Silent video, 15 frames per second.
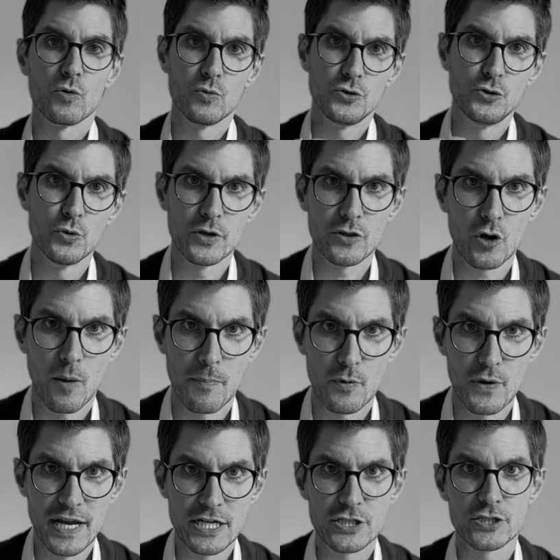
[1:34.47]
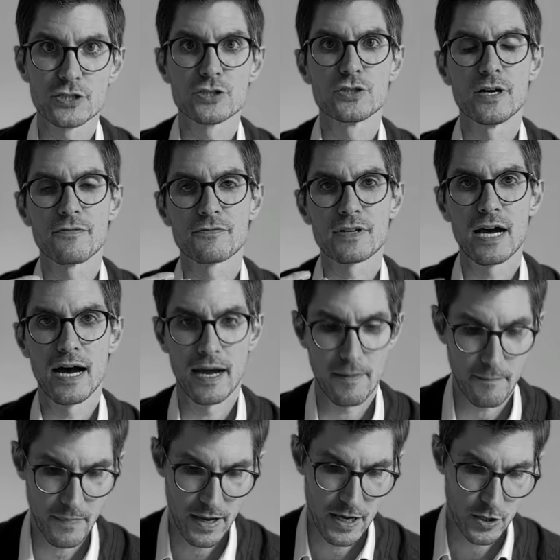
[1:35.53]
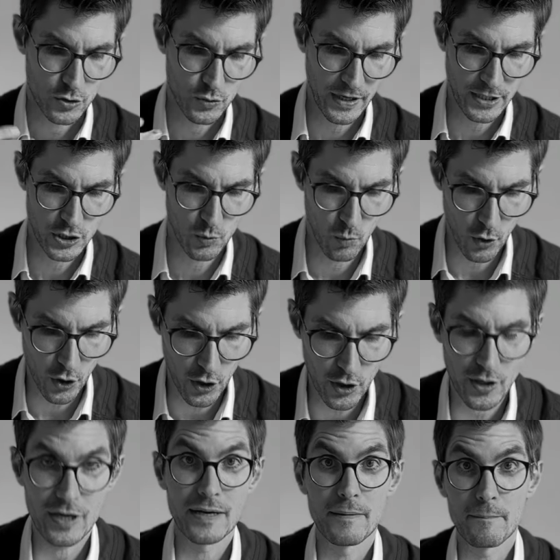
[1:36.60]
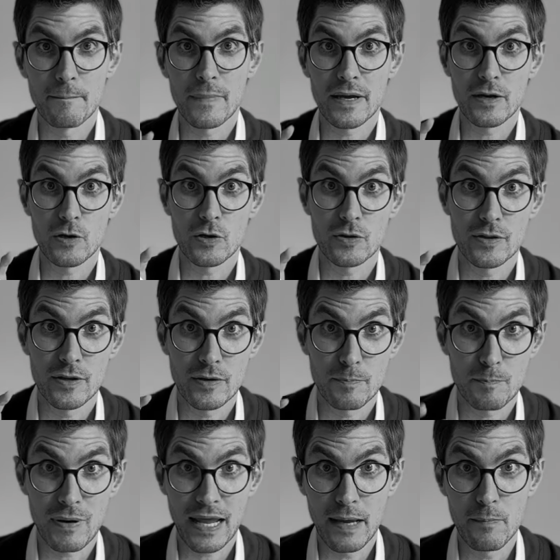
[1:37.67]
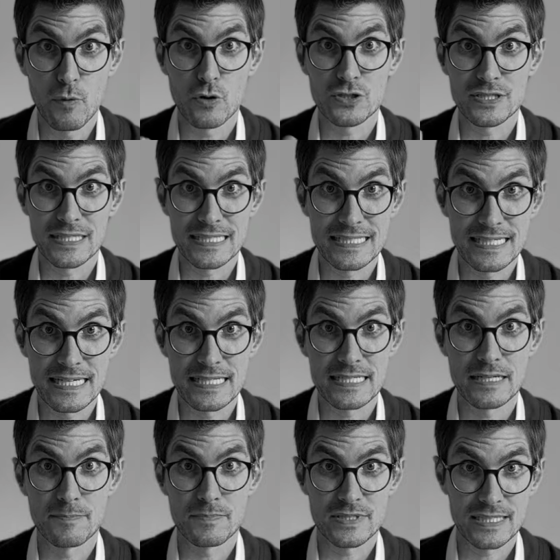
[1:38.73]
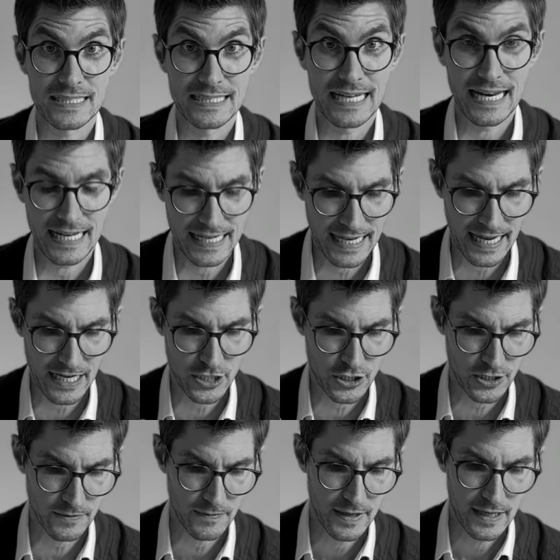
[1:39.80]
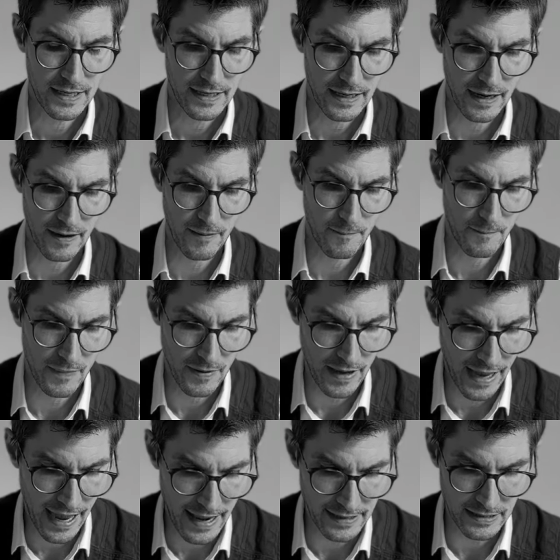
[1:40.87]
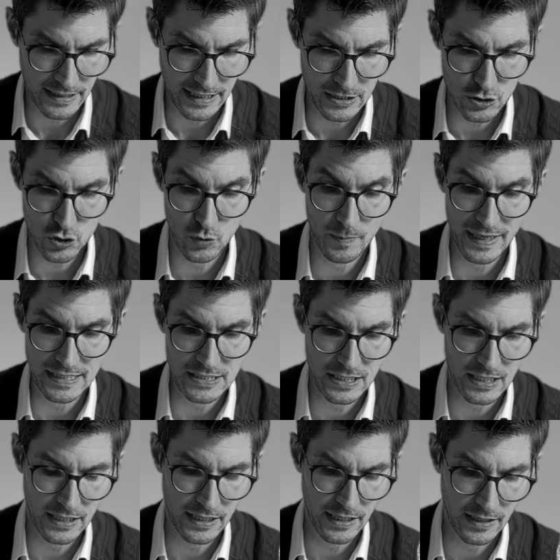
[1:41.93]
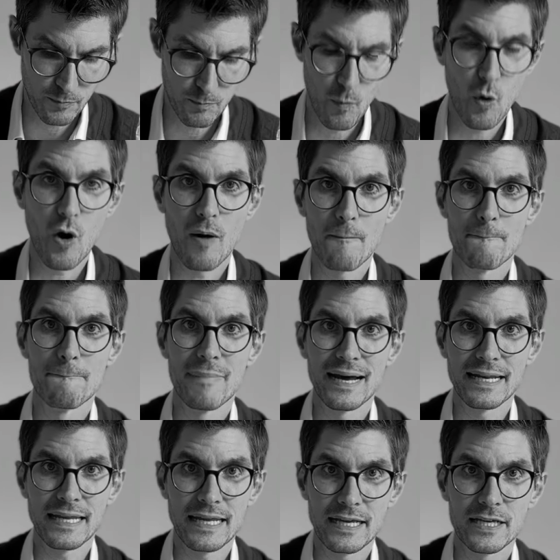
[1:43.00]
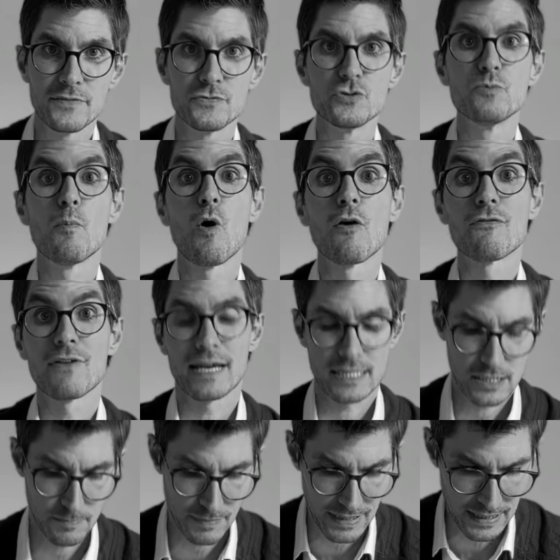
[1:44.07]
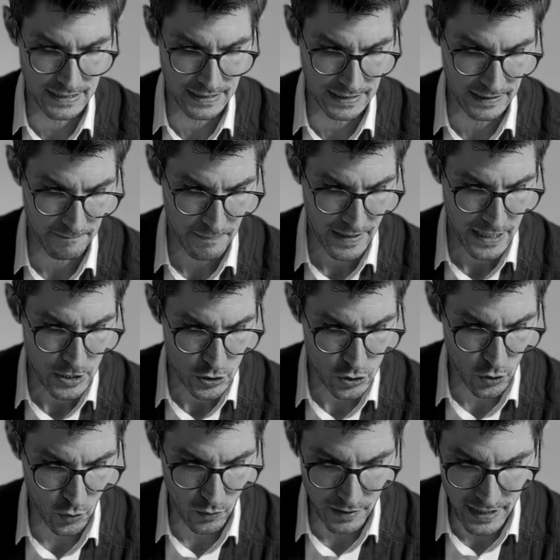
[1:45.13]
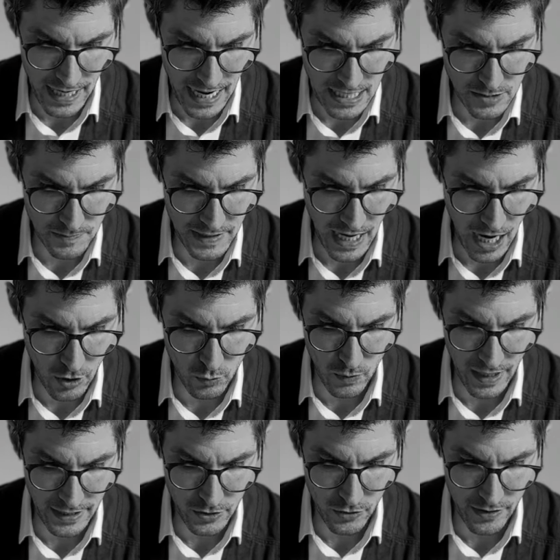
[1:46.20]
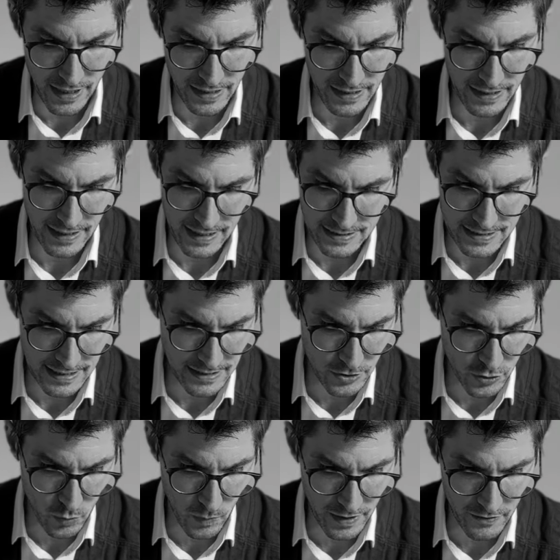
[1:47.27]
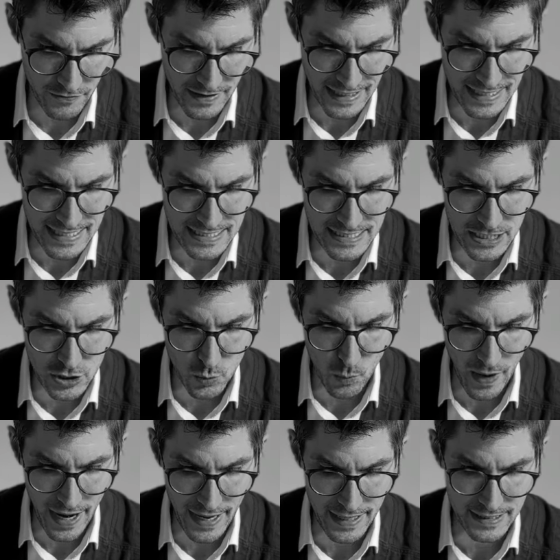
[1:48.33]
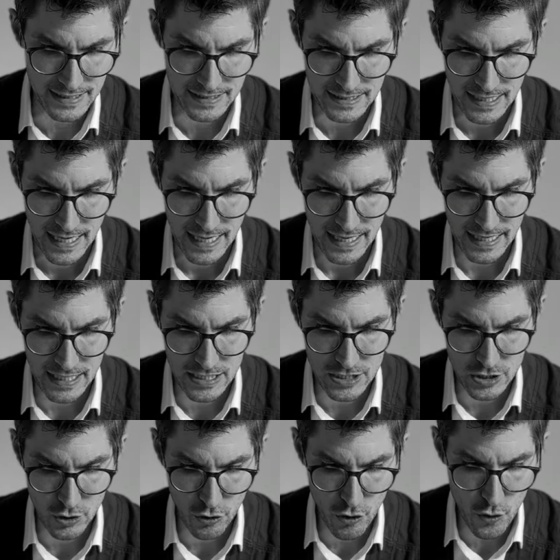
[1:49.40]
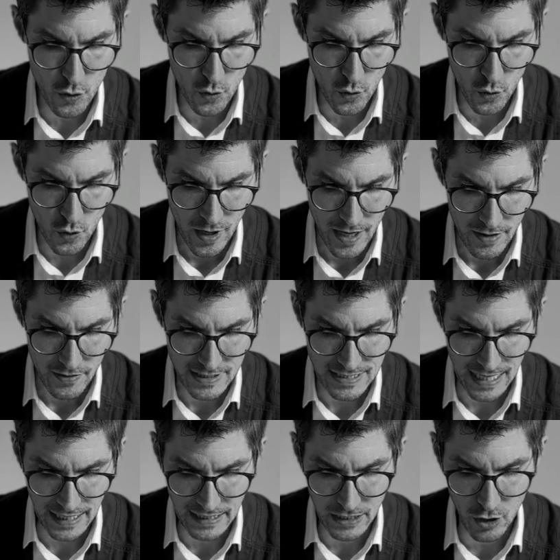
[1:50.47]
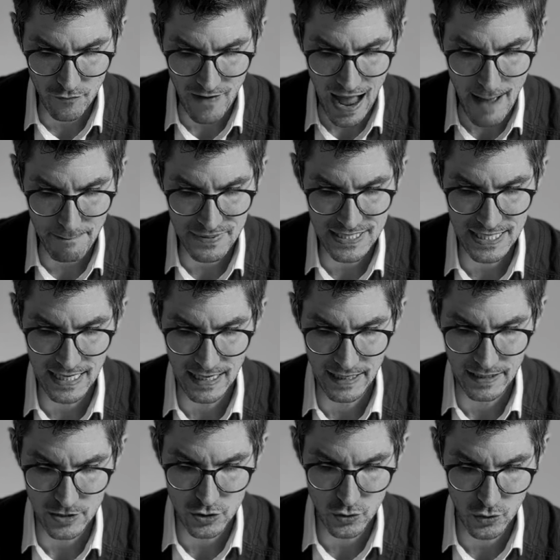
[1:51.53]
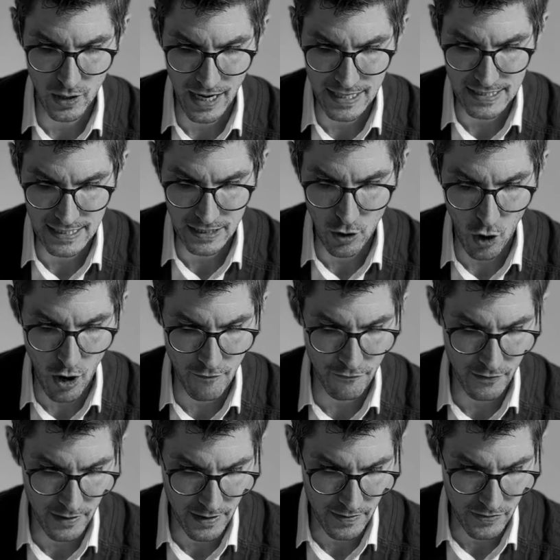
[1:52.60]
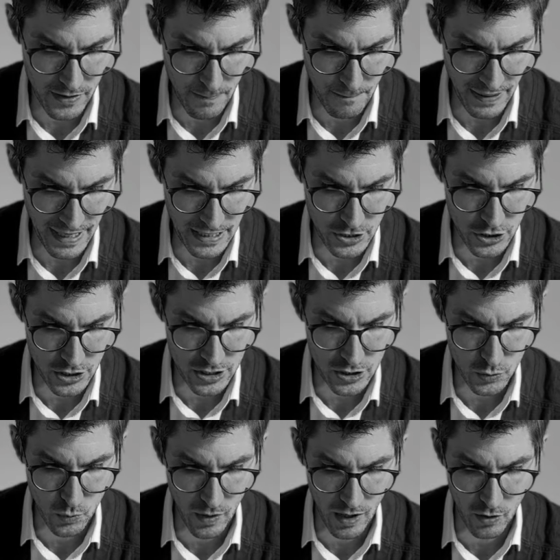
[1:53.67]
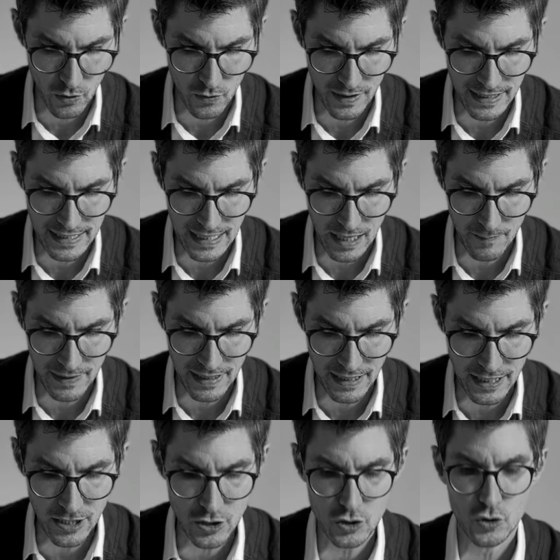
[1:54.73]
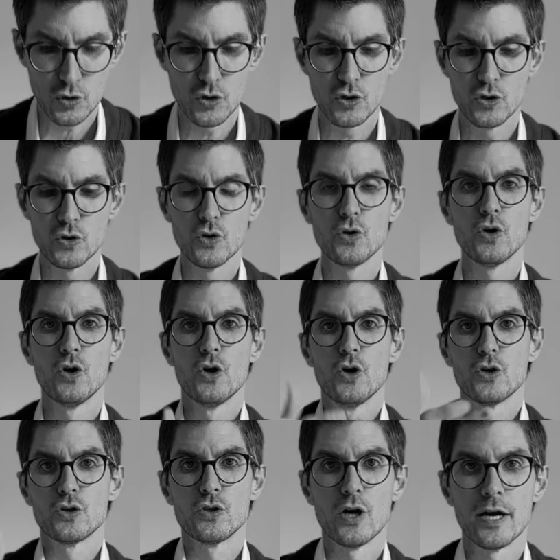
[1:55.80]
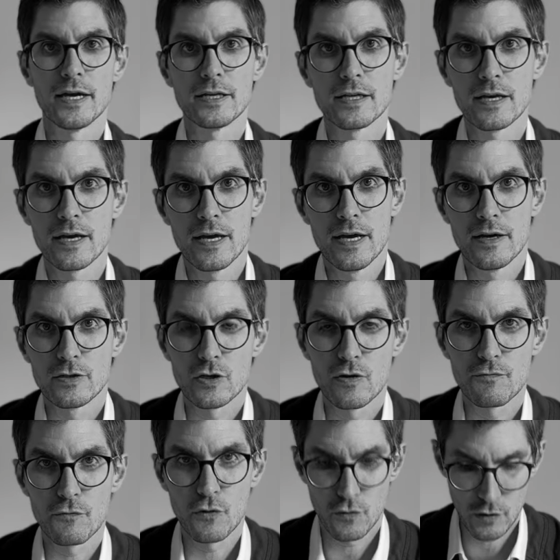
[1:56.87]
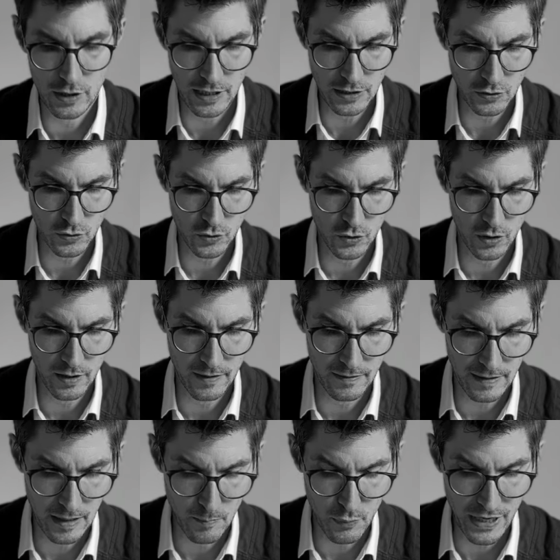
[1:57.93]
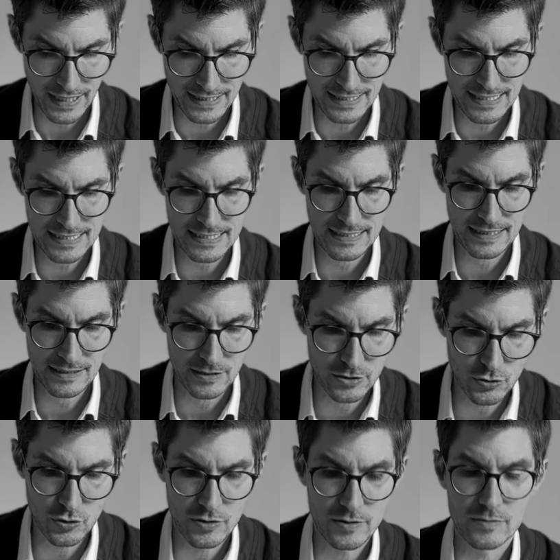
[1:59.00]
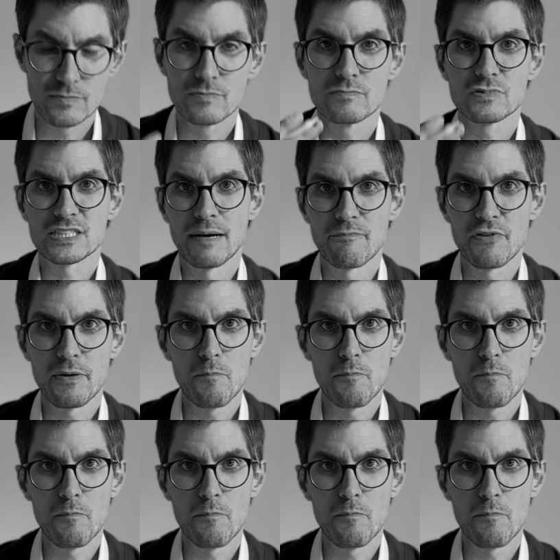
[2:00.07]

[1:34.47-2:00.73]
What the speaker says: doing the operations. You have time to actually work the playbooks, the systems, the delegation, and so basically more money gives you more flexibility. So he asked me, how do I do that? And I said, you know, one of the easiest ways is through this idea of upselling. So I said, offer the patients who are already coming into into your practice something